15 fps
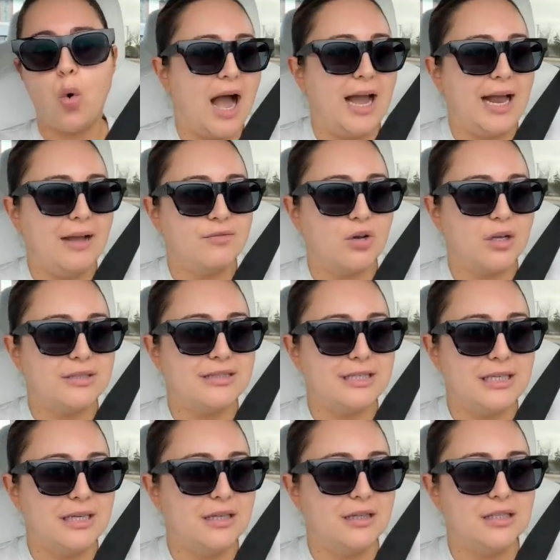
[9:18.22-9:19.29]
I have not
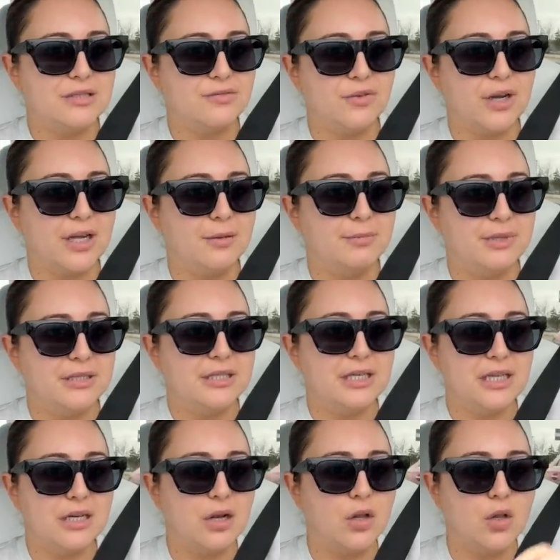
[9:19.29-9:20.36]
seen it this freaking busy
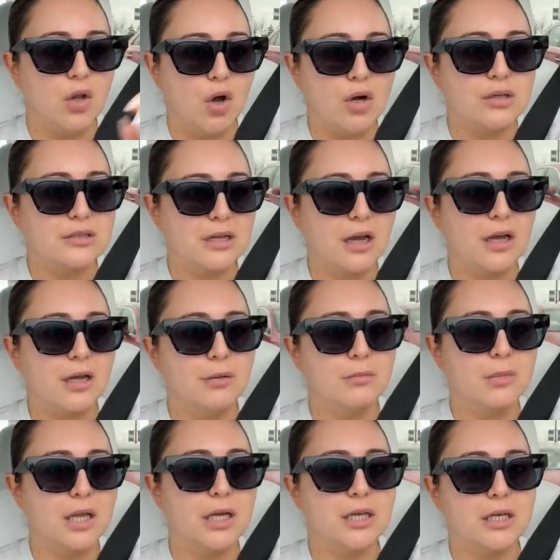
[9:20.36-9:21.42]
in a long time.
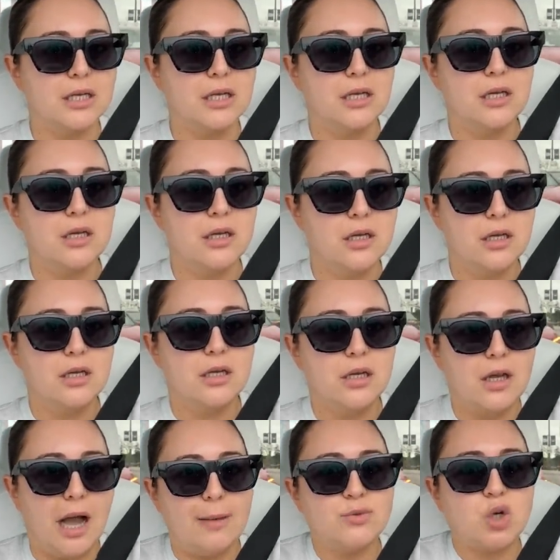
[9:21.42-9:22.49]
Like,
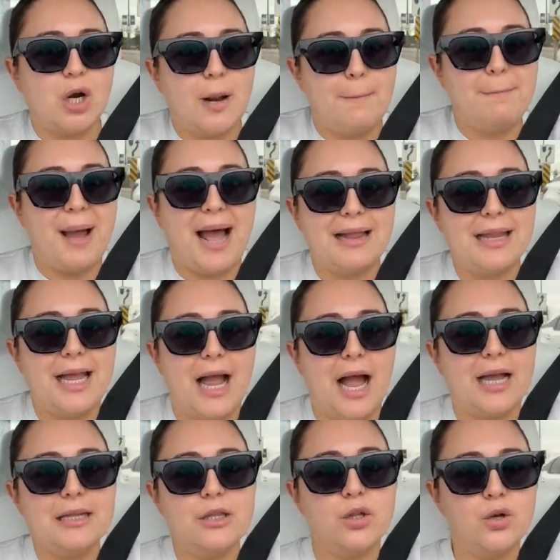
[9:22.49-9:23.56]
I'm trying to pat, like,
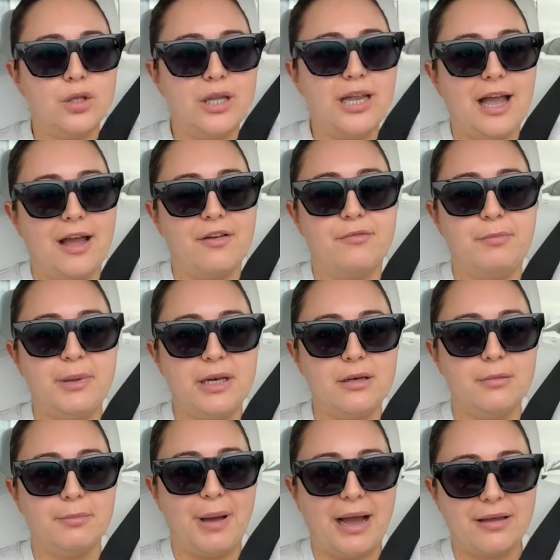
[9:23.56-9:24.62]
I literally have
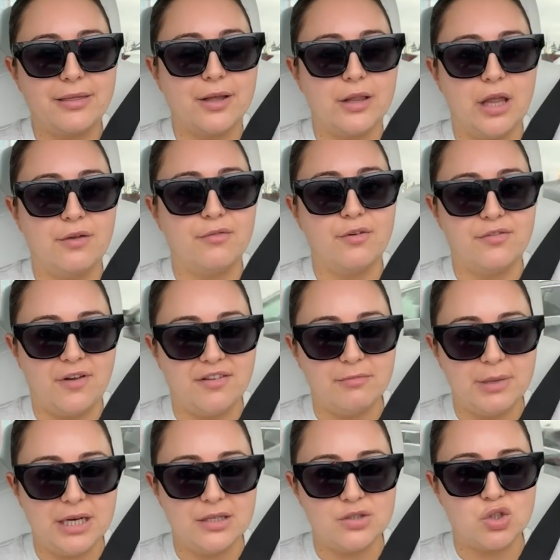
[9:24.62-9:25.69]
been back there like for five
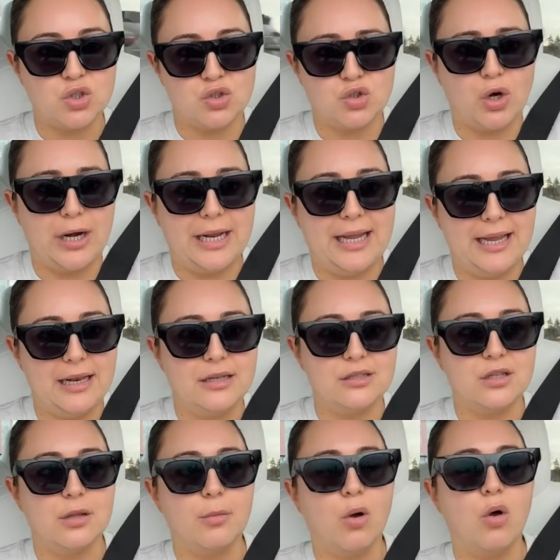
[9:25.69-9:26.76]
minutes just trying to get into
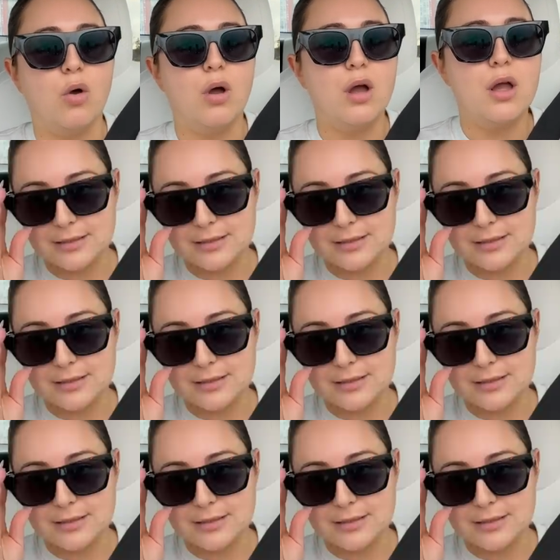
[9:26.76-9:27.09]
the mall.